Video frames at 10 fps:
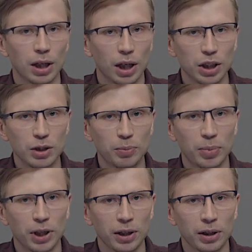Each
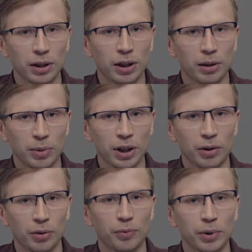pair
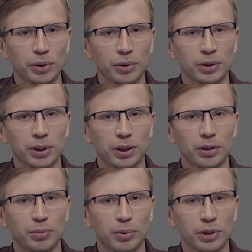of virtual serial
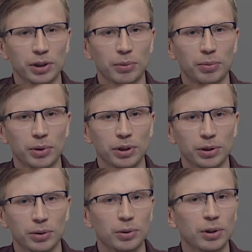ports supports
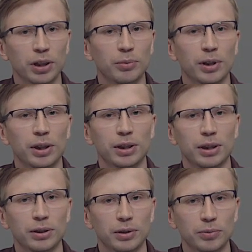all hardware
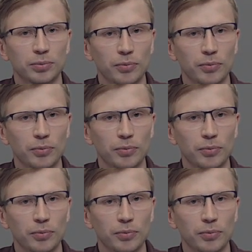signal